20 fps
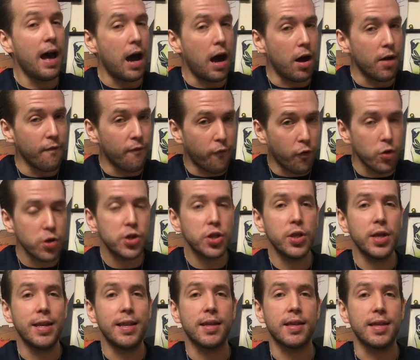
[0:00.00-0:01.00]

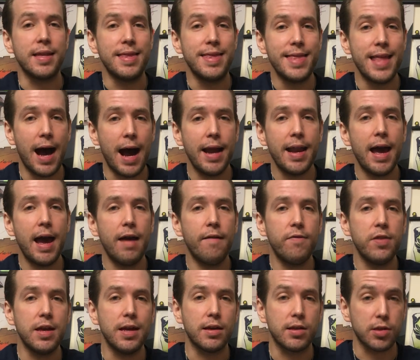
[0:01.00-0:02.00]
Unfortunately, it does not
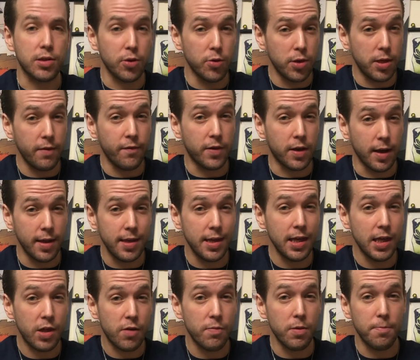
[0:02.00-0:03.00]
have the exclusive
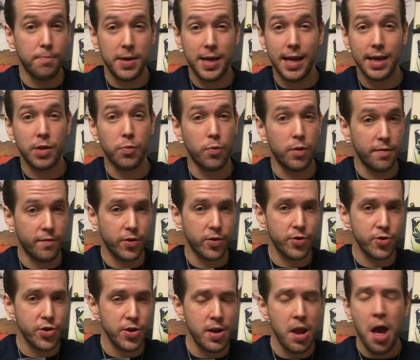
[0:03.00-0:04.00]
cutscenes from the PS1
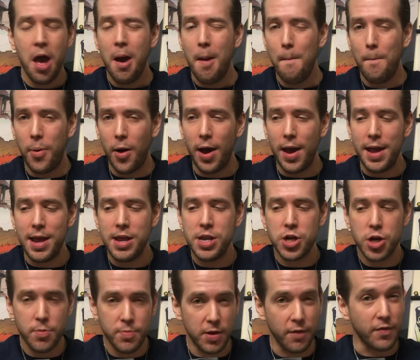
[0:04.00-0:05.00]
version, but in
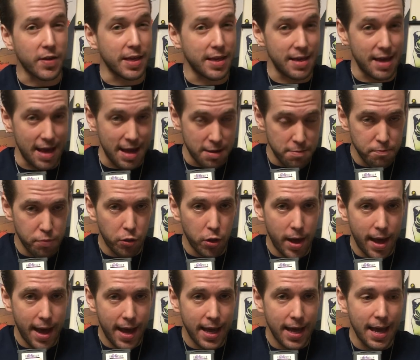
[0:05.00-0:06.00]
terms of
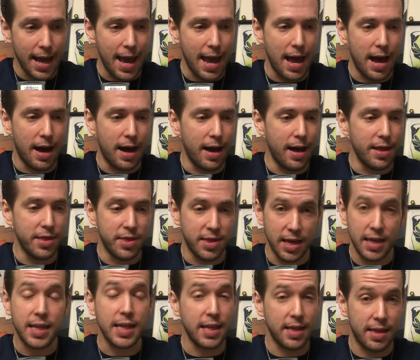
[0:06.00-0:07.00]
gameplay,
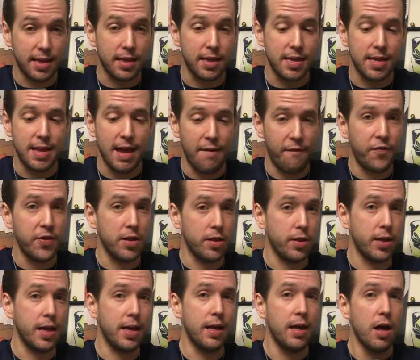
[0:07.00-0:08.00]
this is
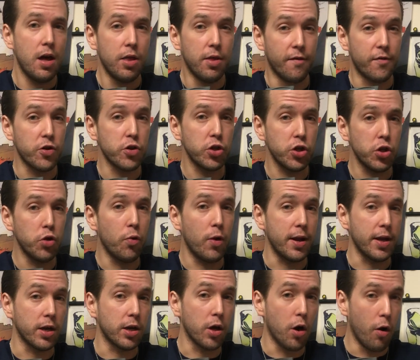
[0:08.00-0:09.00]
definitely the version you
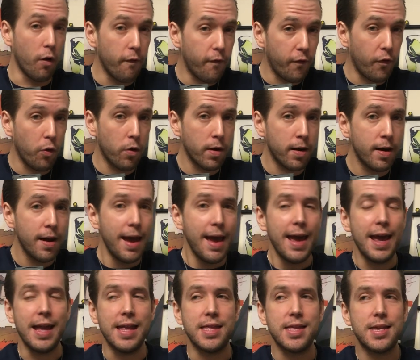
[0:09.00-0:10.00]
want to go for.
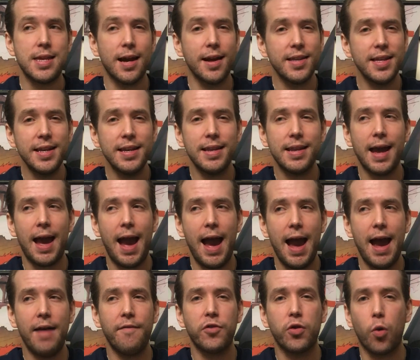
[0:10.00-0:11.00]
It doesn't
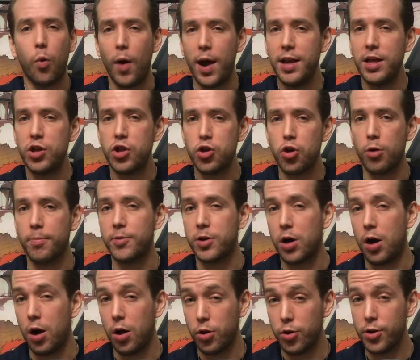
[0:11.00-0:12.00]
have quite as sharp
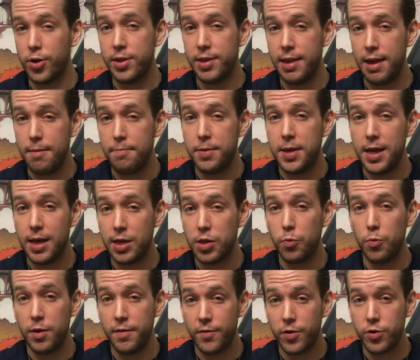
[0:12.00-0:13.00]
color as that
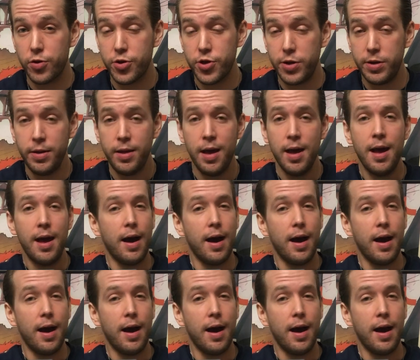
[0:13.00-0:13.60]
PS1 version.